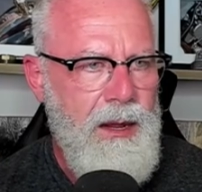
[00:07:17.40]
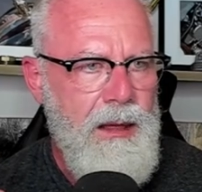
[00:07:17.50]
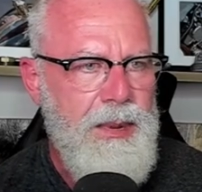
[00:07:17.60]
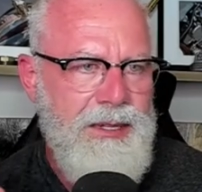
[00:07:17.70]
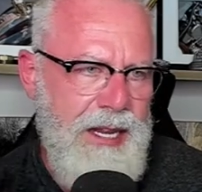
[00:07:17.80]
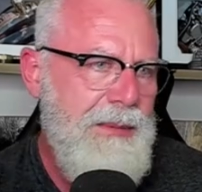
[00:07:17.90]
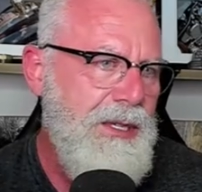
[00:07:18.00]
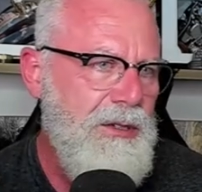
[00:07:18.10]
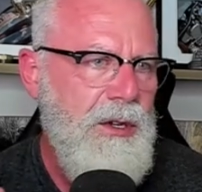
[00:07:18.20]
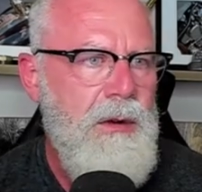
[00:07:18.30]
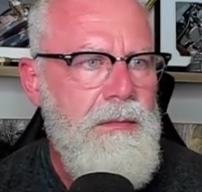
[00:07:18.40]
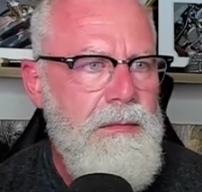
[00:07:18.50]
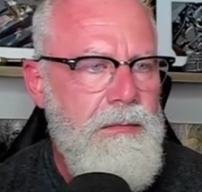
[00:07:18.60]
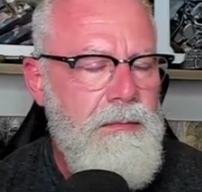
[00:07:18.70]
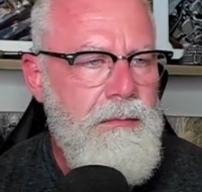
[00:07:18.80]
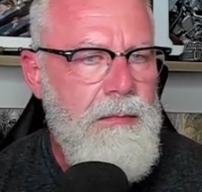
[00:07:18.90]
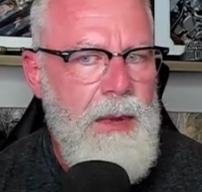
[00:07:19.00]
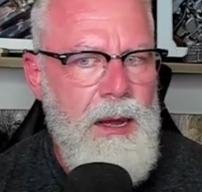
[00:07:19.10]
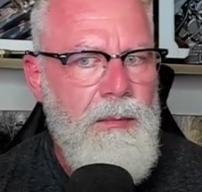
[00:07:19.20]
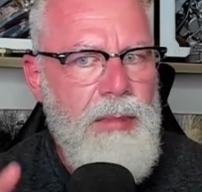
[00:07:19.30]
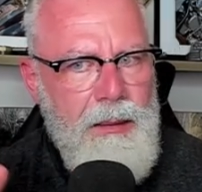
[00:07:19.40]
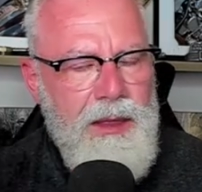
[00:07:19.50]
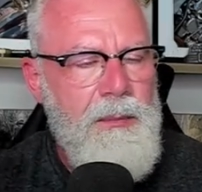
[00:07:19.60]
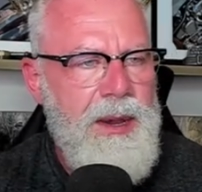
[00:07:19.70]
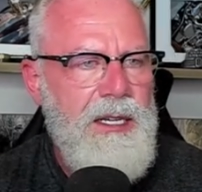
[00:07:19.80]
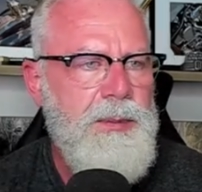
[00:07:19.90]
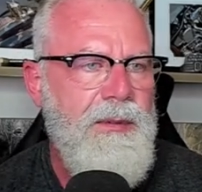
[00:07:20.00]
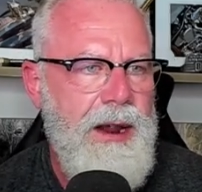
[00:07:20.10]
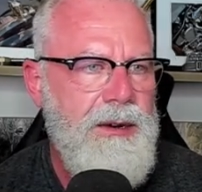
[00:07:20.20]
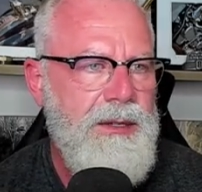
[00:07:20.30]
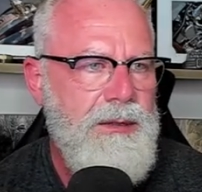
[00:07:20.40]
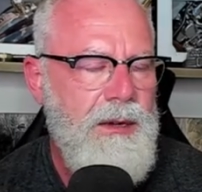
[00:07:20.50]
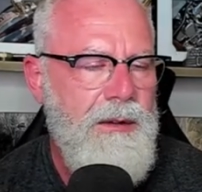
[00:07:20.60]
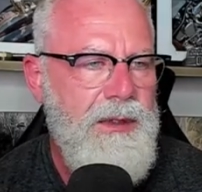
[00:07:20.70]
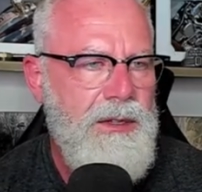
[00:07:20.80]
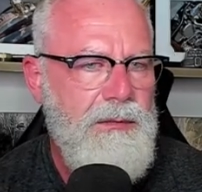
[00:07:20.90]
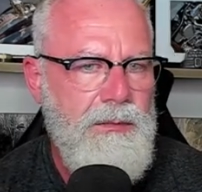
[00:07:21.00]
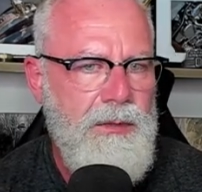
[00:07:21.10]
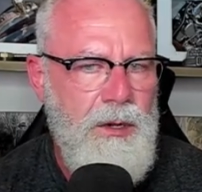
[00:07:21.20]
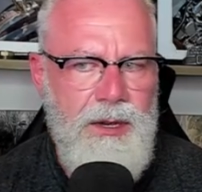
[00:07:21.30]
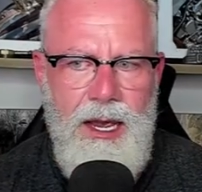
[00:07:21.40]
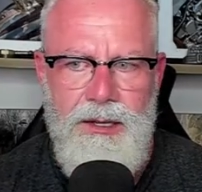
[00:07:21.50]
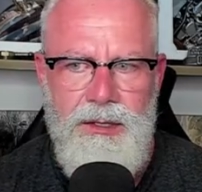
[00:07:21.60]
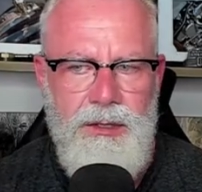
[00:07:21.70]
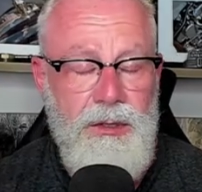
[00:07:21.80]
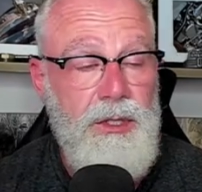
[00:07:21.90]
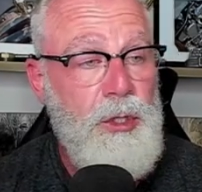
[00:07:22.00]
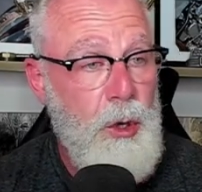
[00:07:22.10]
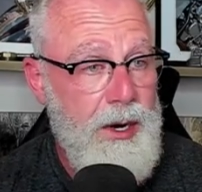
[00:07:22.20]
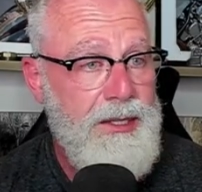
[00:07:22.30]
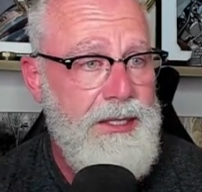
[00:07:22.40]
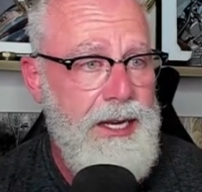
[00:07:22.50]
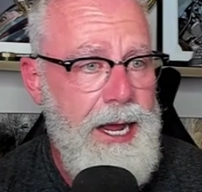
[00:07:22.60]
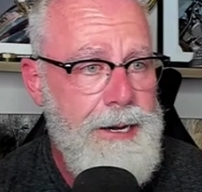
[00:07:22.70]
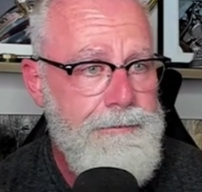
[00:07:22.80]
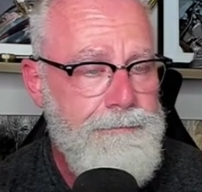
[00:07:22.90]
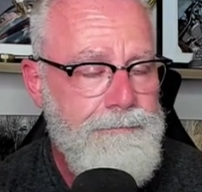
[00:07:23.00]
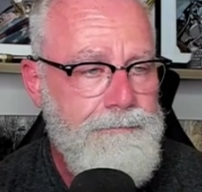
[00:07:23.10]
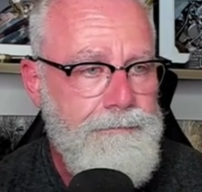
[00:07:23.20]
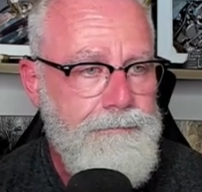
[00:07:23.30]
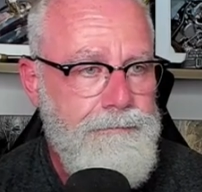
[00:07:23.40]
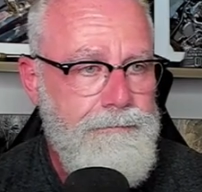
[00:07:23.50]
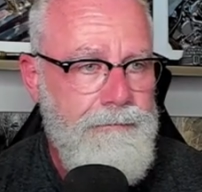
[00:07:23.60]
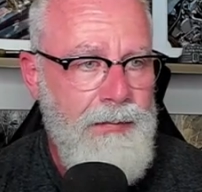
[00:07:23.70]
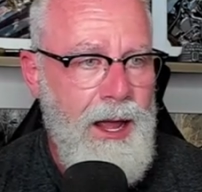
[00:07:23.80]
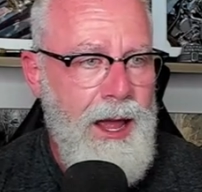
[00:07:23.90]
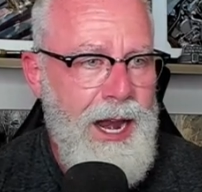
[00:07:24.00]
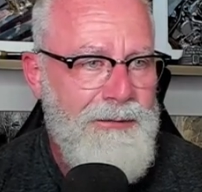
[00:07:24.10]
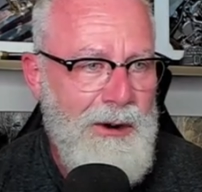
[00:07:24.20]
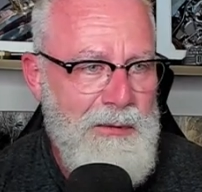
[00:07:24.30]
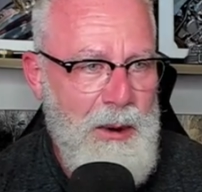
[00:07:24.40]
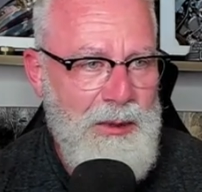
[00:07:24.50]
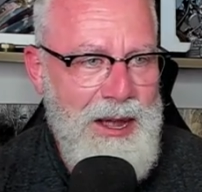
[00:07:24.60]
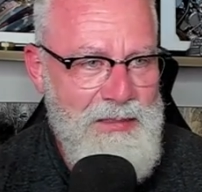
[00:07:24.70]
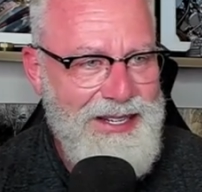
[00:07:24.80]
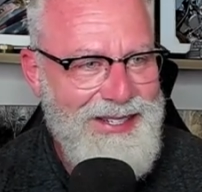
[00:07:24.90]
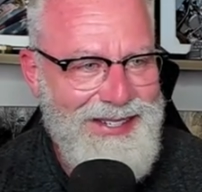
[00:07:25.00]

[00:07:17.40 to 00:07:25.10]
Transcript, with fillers: but Teams and Zoom, probably the biggest providers of this UCaaS choice today and I've worked for both companies.